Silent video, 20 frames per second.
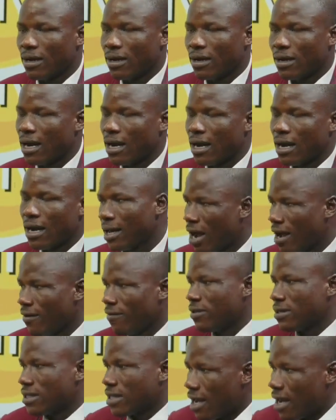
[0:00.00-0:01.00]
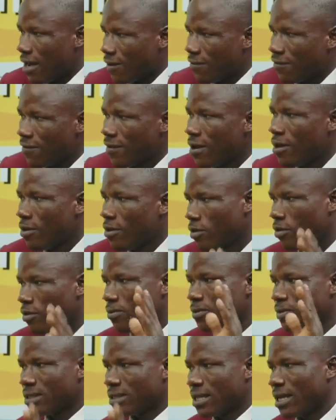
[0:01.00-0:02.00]
I will have a staff who
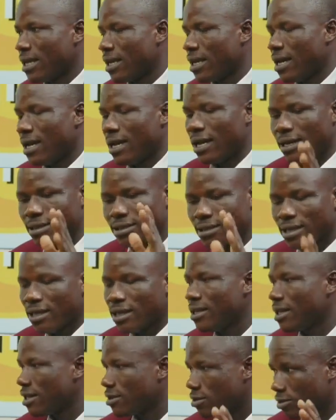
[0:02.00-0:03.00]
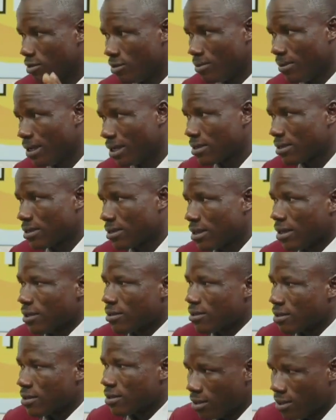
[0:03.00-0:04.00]
will be staying there to make
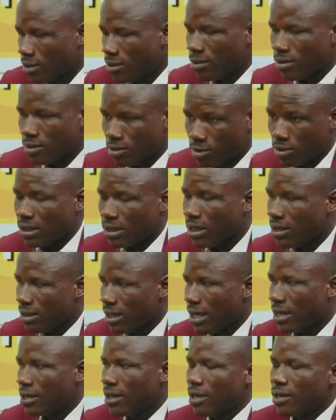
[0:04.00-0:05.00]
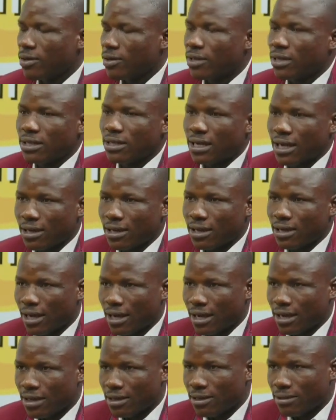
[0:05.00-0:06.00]
sales, you know, to sell the Educated Agidi,
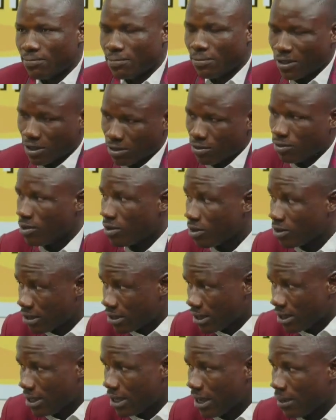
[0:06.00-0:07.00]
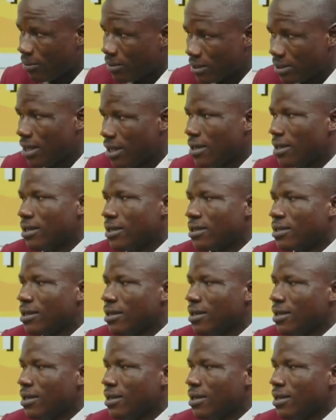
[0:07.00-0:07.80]
and the person will just stay there and be selling it.